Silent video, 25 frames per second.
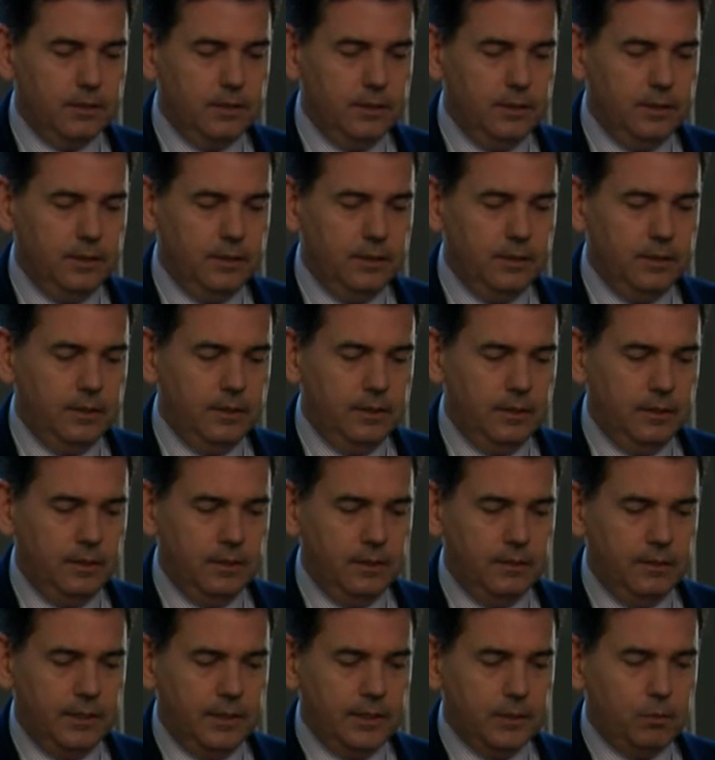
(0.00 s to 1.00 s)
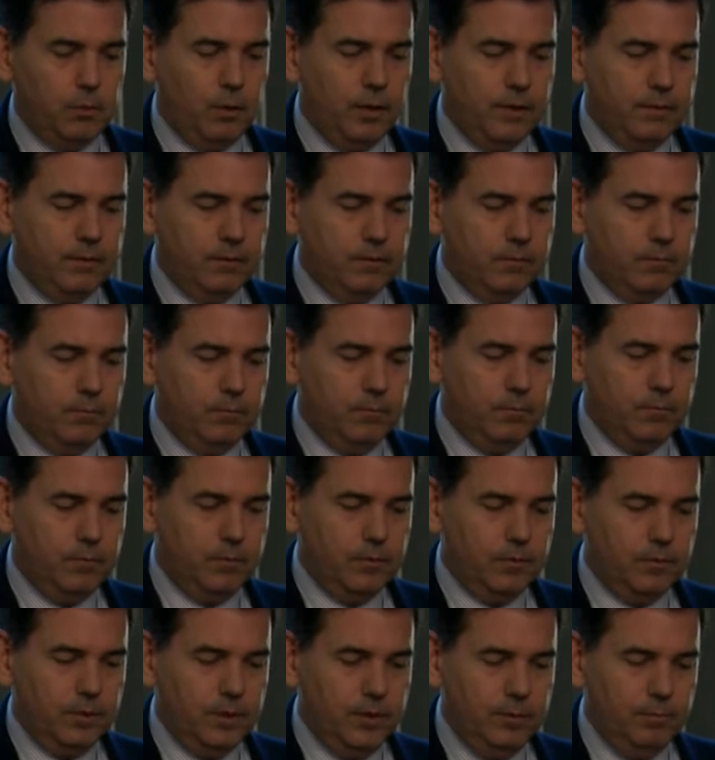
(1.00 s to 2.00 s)
There is one
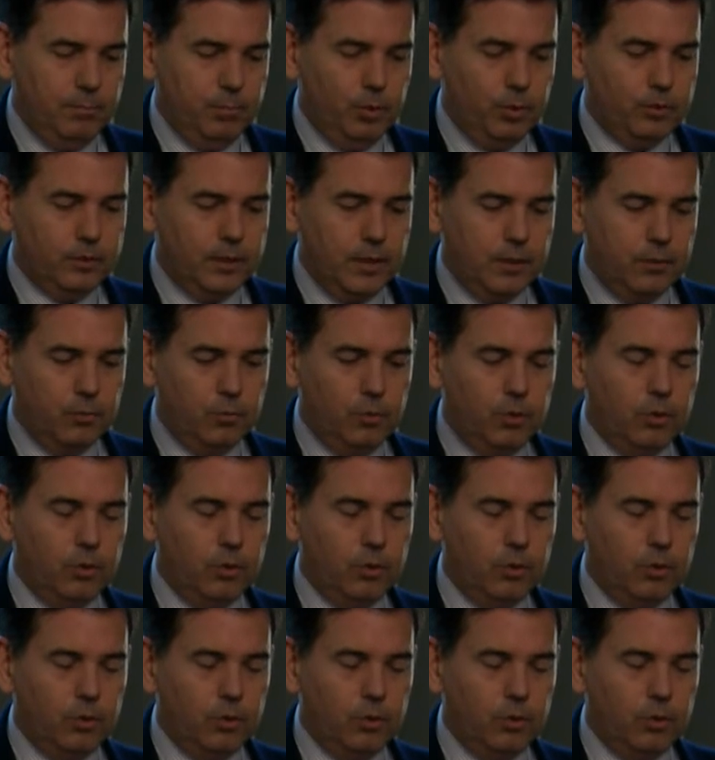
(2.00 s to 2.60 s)
important